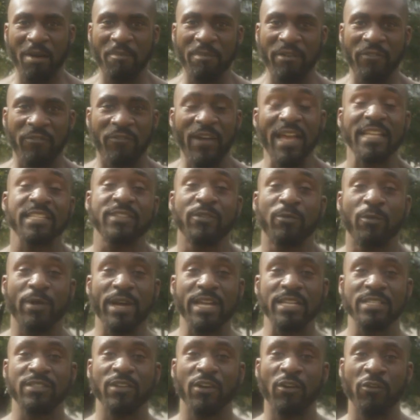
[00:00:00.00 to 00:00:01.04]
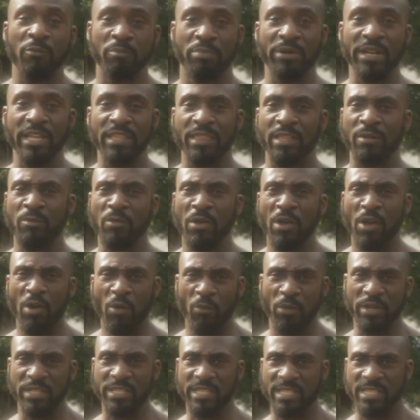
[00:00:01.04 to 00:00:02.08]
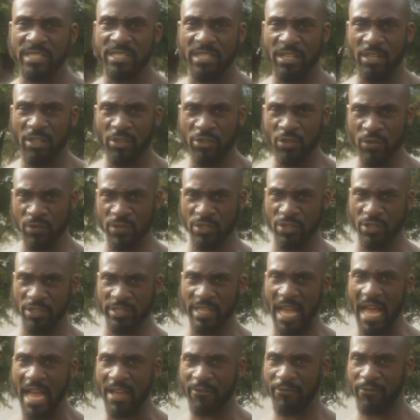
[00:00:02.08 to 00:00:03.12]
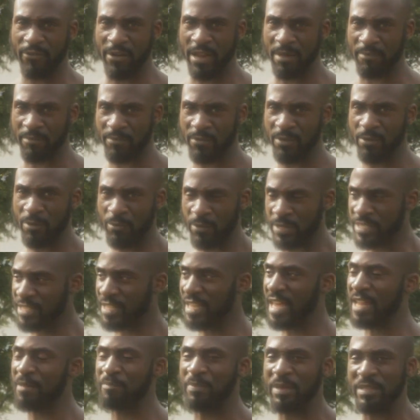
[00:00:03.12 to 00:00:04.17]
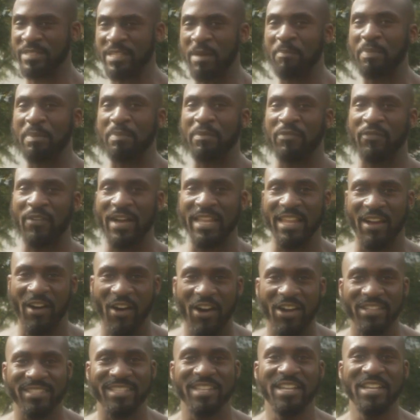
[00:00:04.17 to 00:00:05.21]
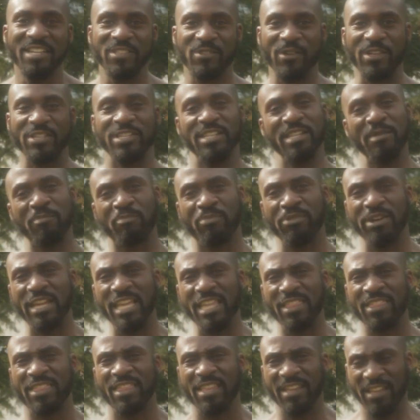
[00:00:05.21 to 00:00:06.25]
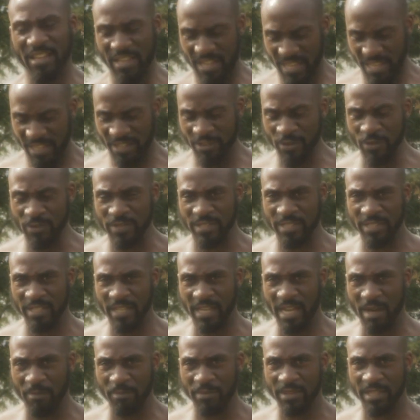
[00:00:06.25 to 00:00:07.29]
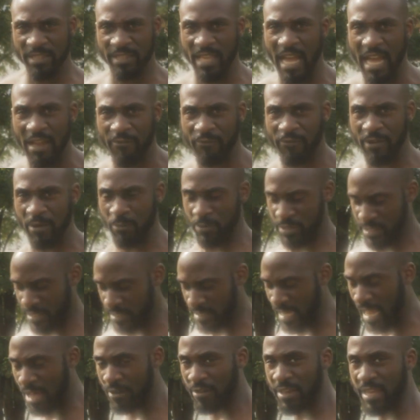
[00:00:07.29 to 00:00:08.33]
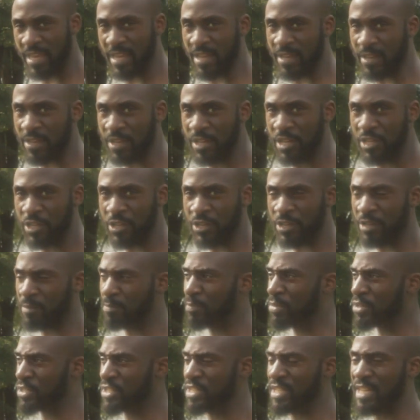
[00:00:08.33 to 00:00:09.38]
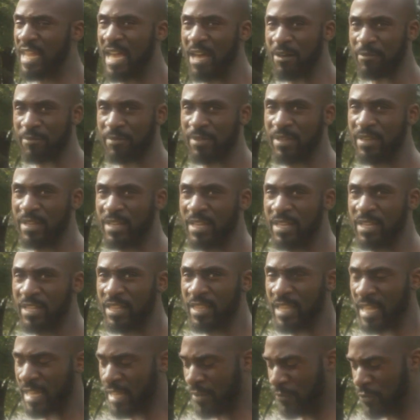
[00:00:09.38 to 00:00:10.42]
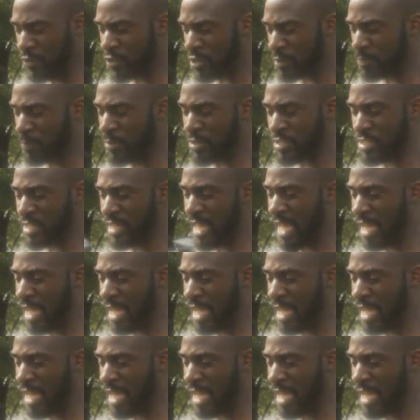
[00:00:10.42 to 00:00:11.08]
effective ways of breathing, which is using your diaphragm, which some people find it hard to actually breathe using the diaphragm, which is down here. You're going to push it out. Like if you just push it